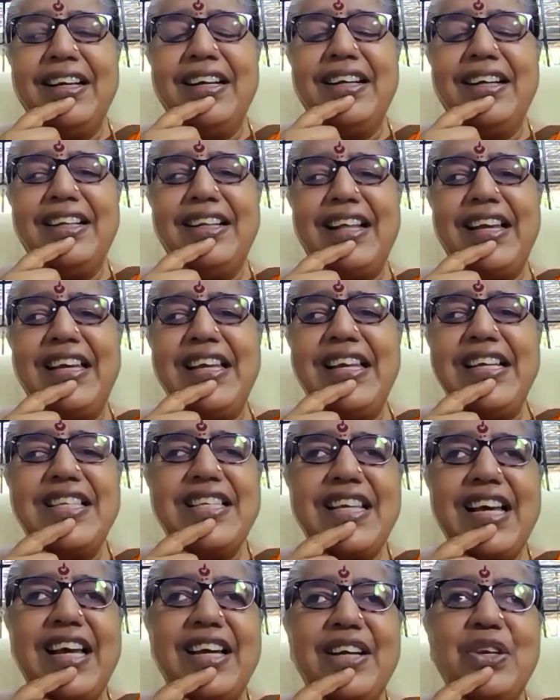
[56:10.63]
And then he
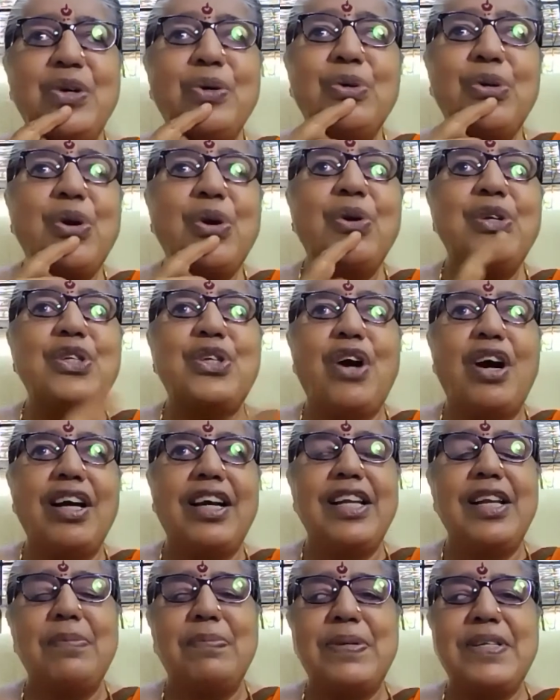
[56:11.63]
said, you don't talk
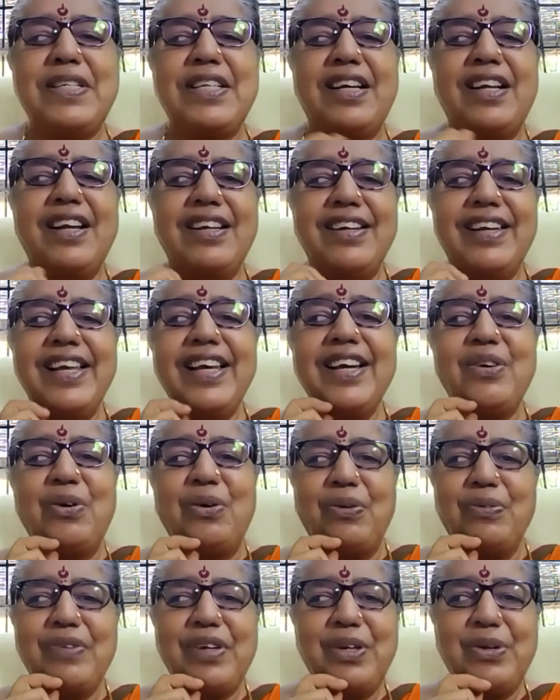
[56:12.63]
in a particular
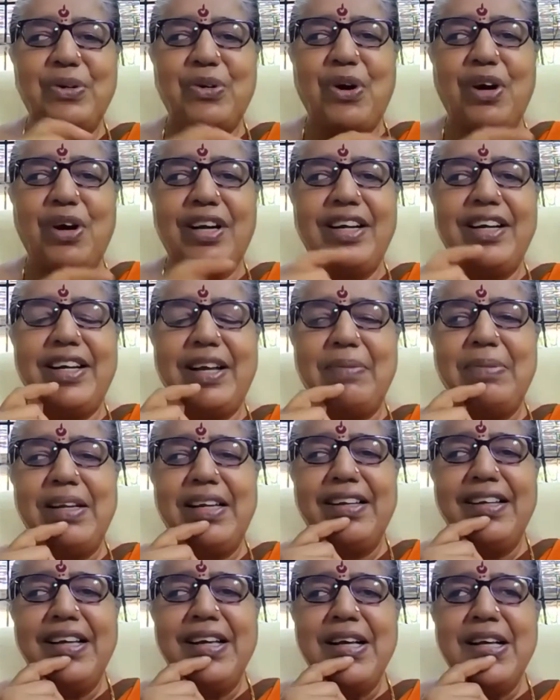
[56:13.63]
lingo when you talk in
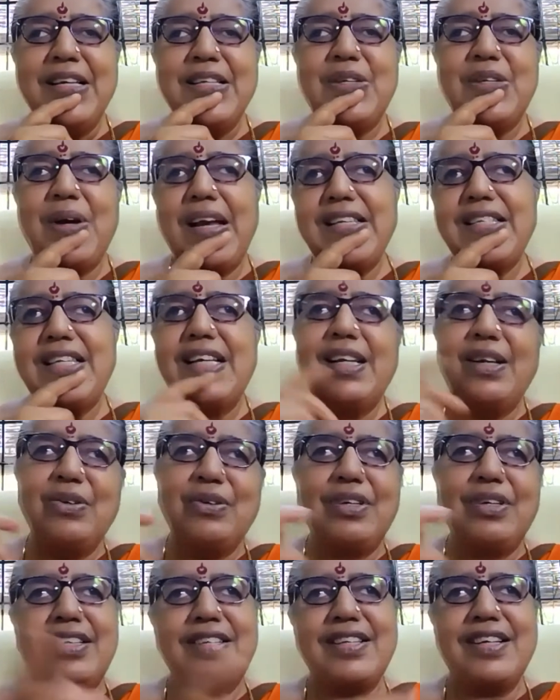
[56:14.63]
Tamil. So I said,
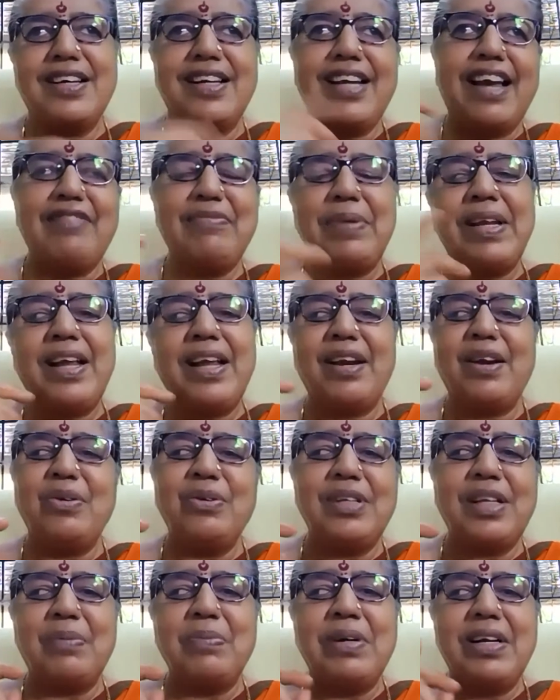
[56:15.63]
look, sir, I've been
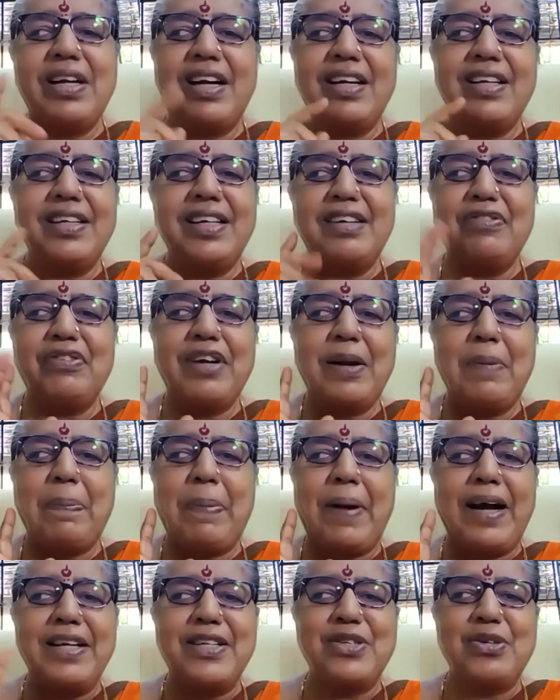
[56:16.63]
around Tamil Nadu in different
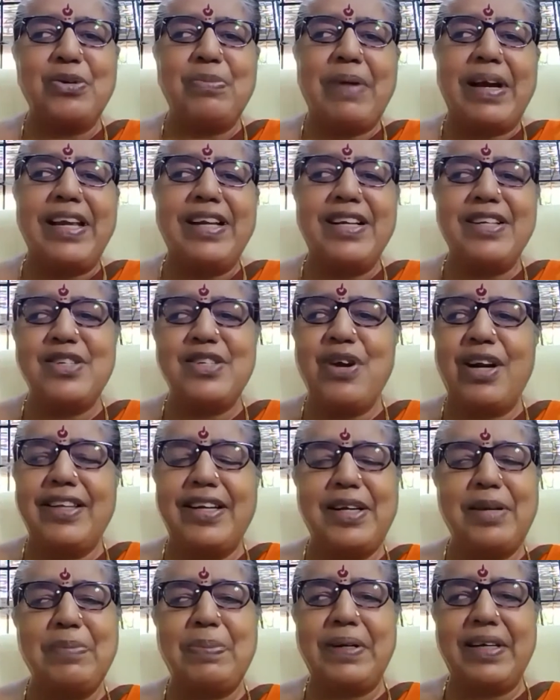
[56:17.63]
parts, so mine is not the
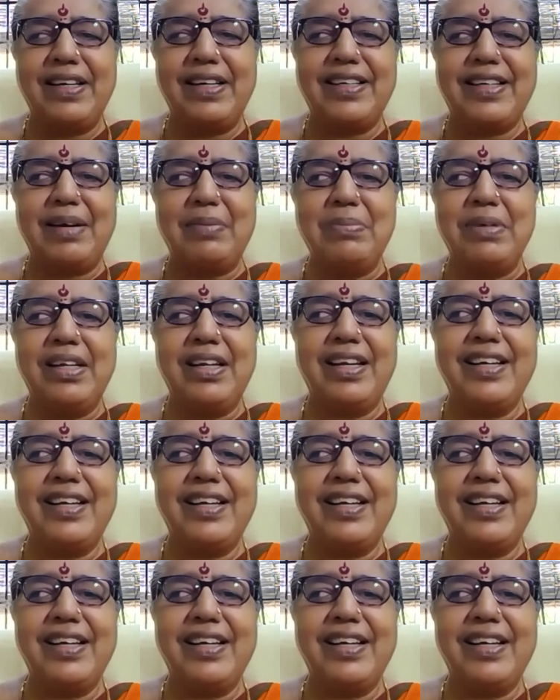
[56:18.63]
typical Tamil.